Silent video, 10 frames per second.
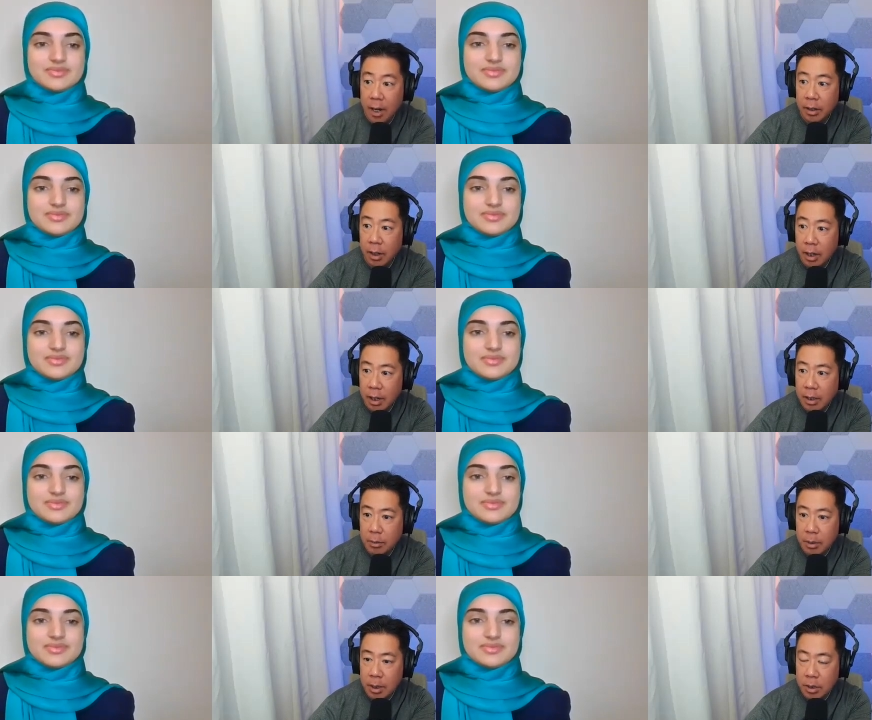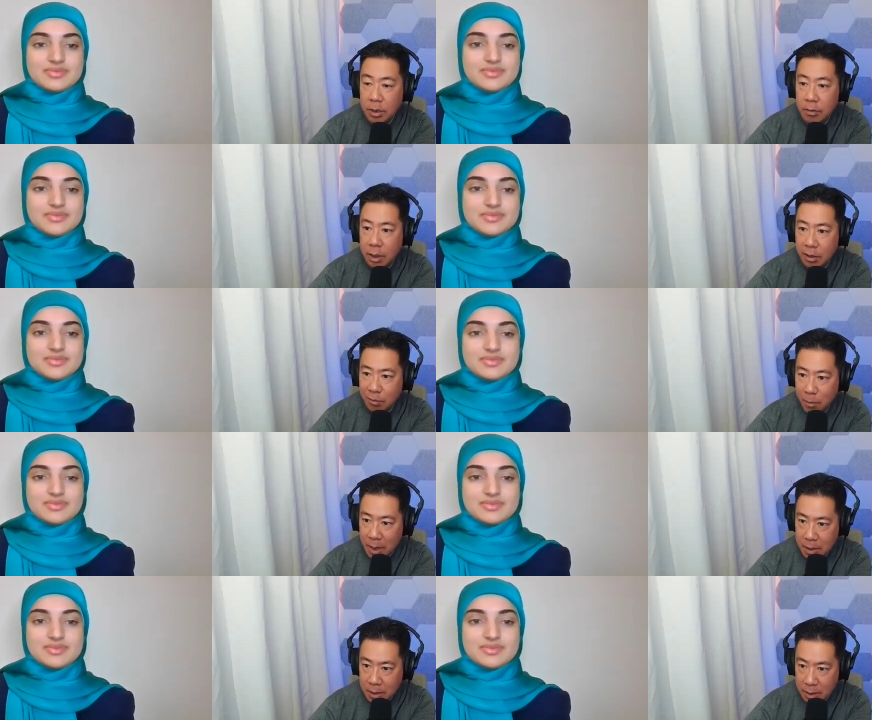Speaker 1: Unlocking the Potential of Narrative
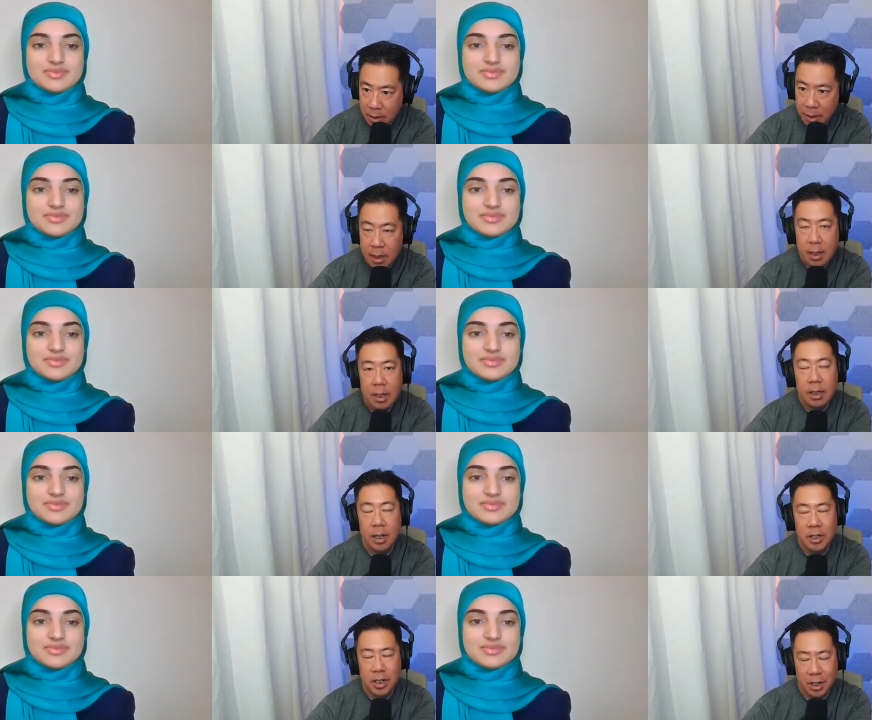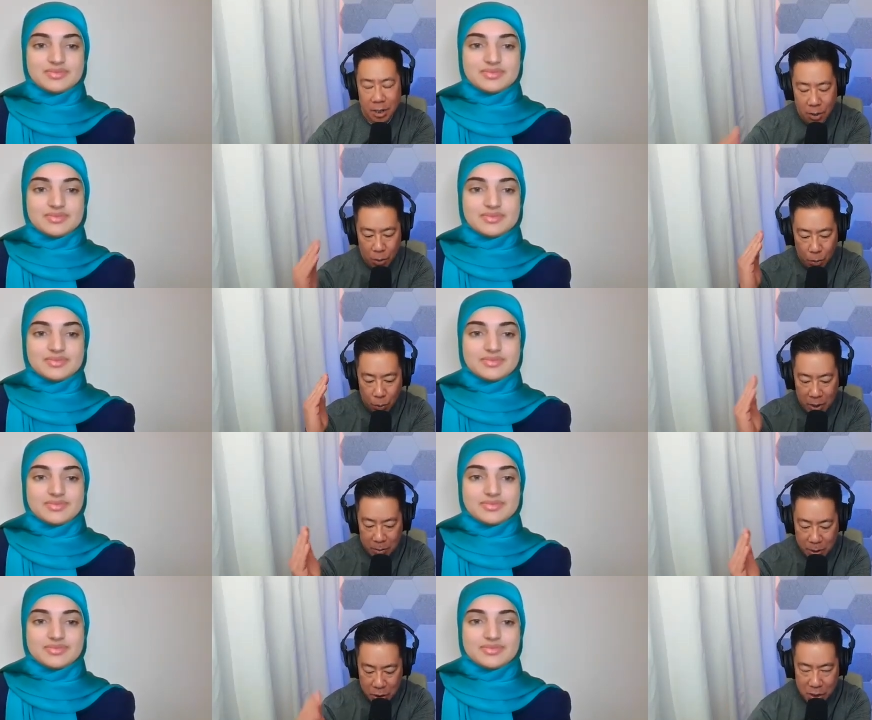Medicine. Najat,
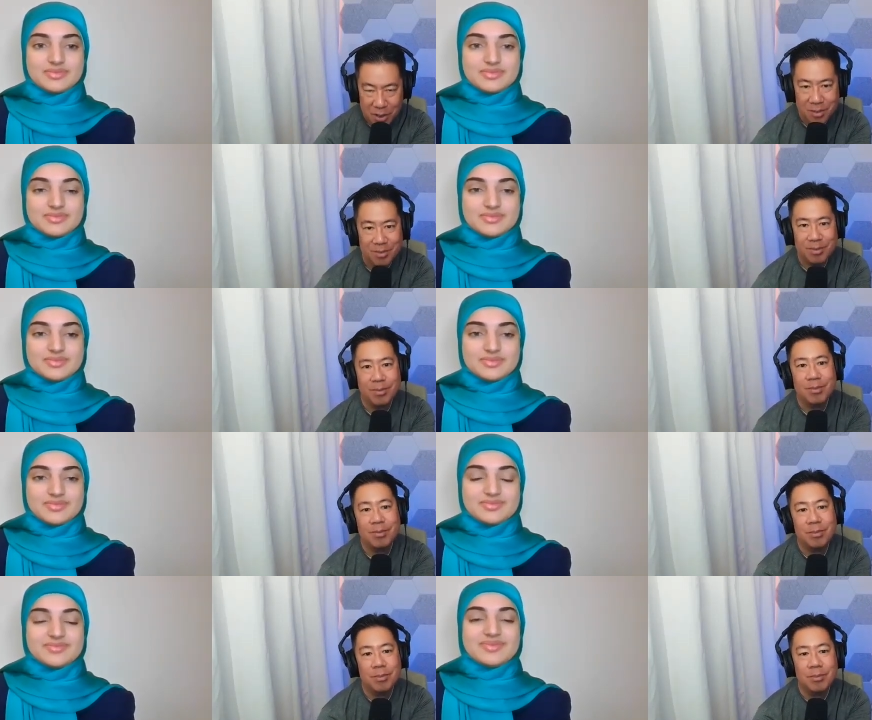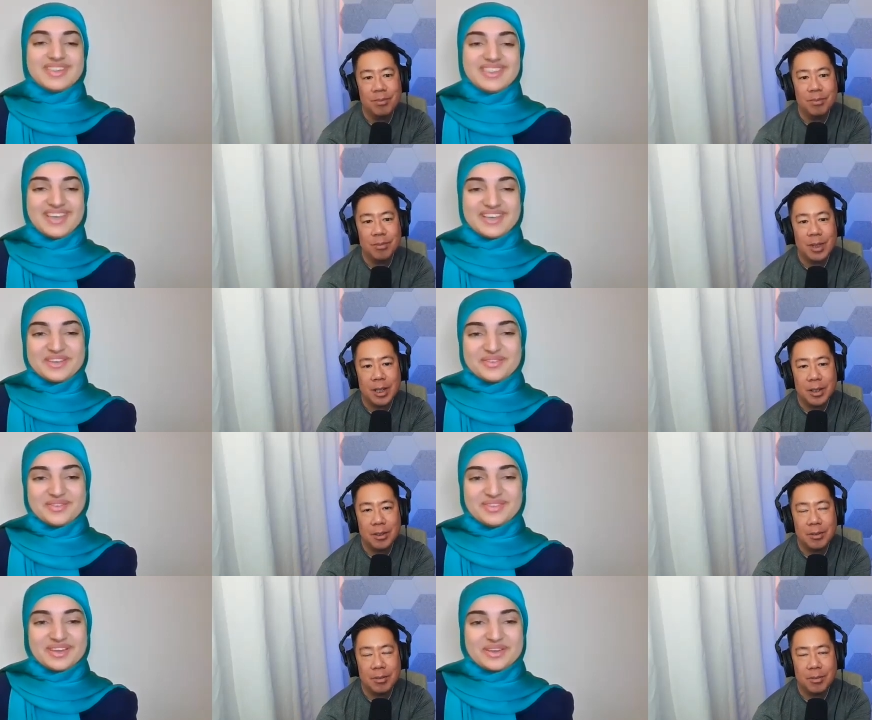welcome to the show.
Speaker 2: Thank you.
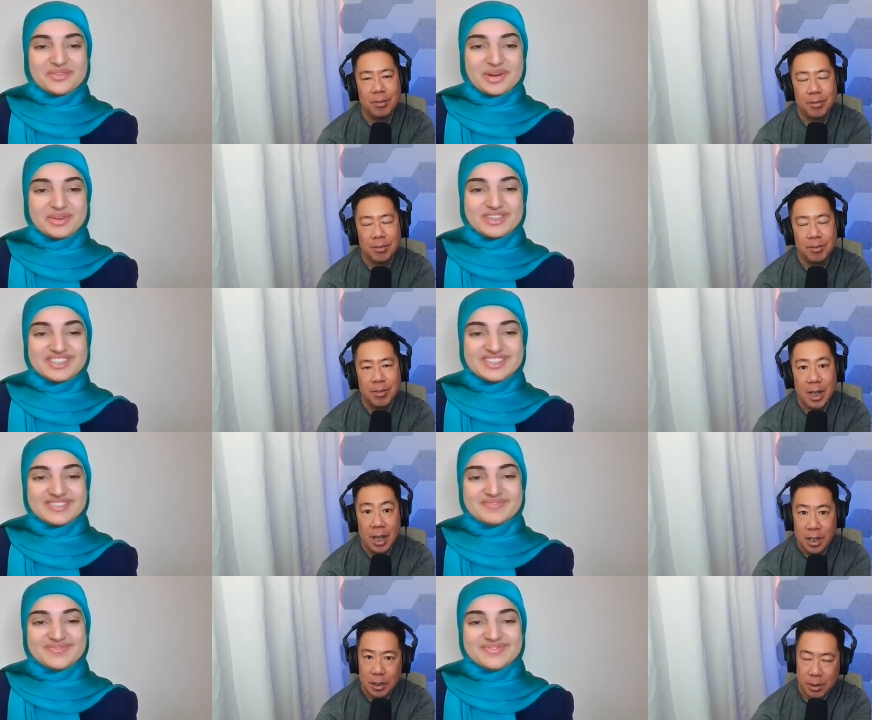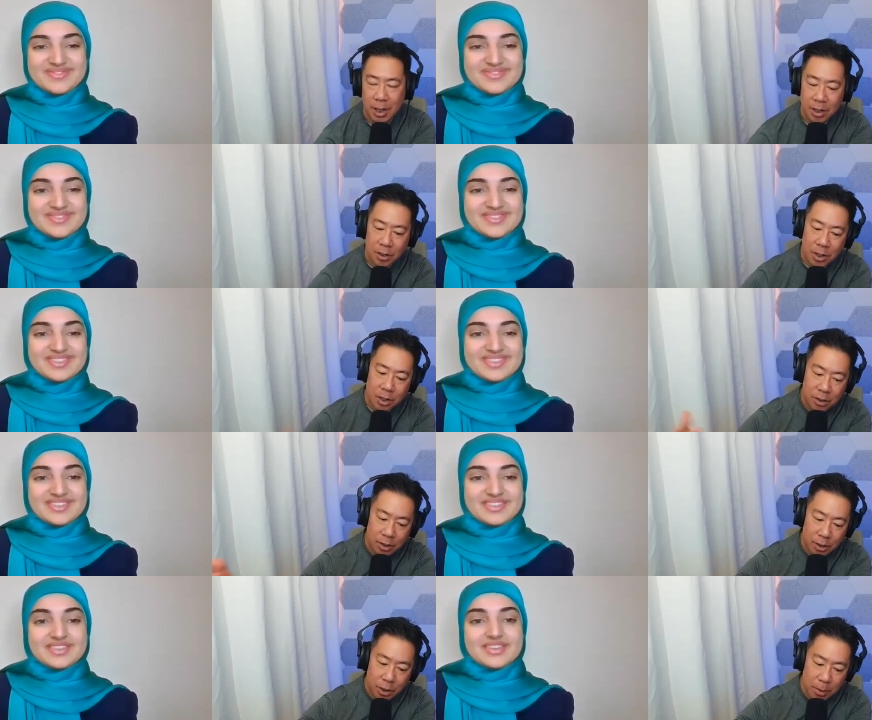Thank you very much.
Speaker 1: So we'll get into your article
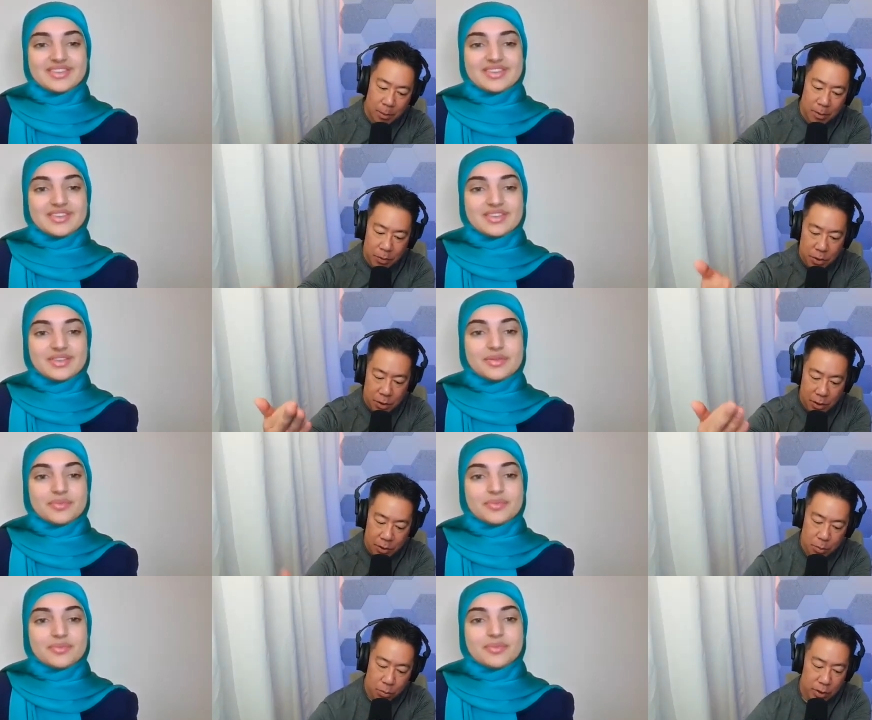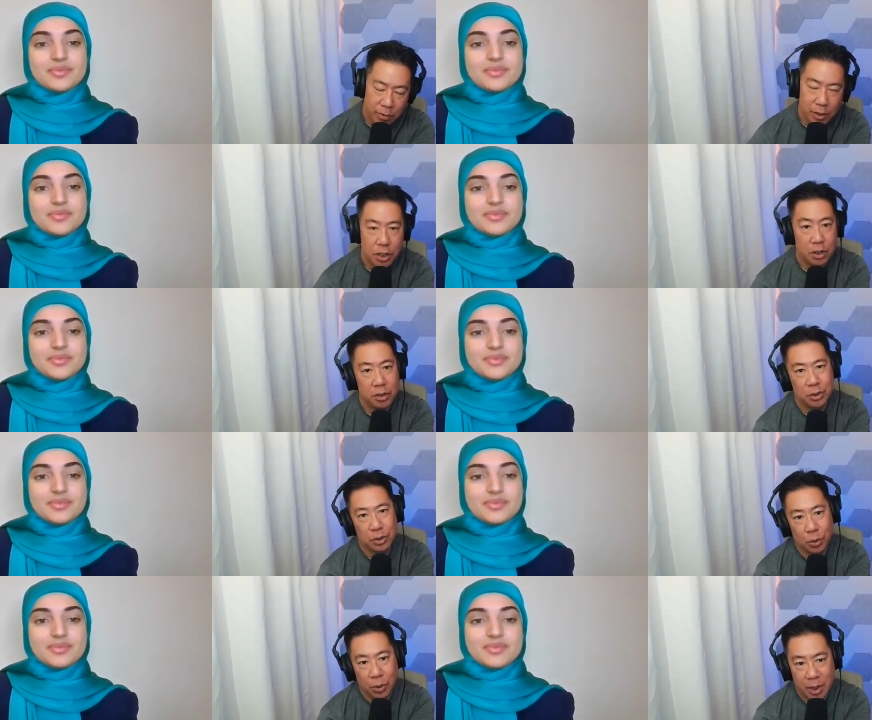in a little bit, but first off, just briefly share your
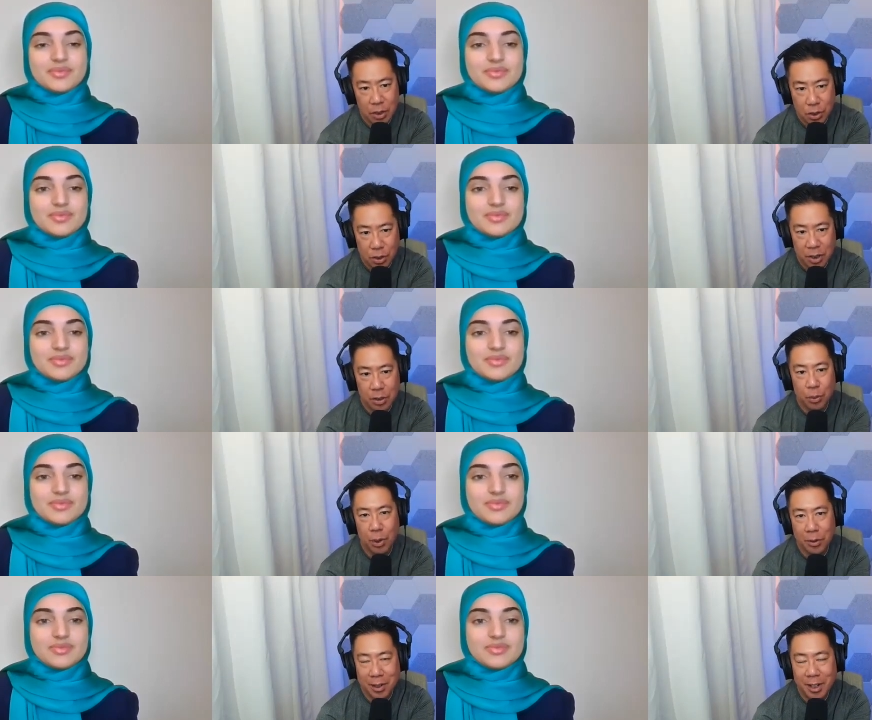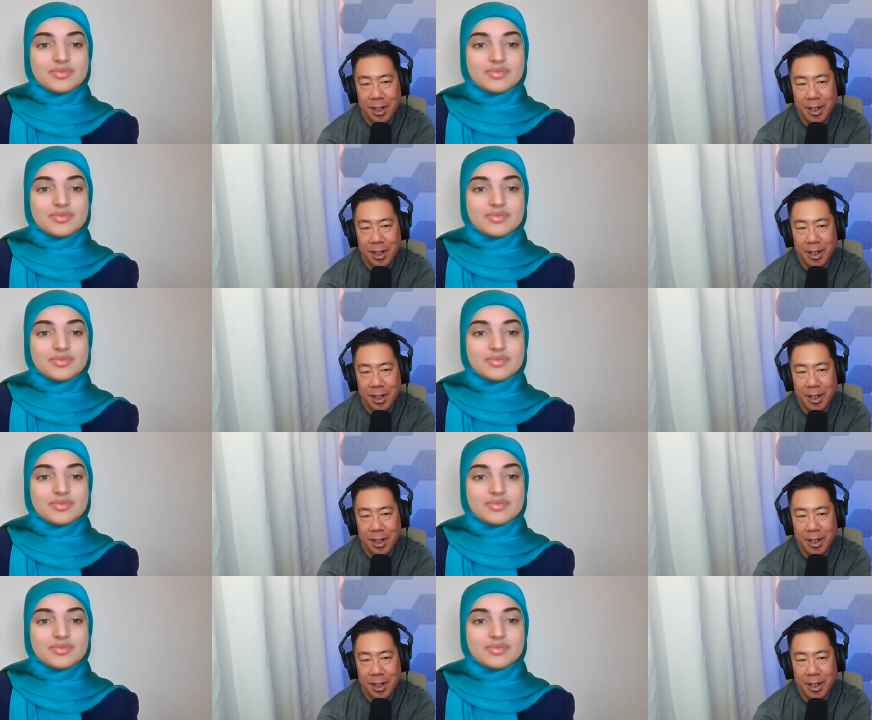story and journey to where you are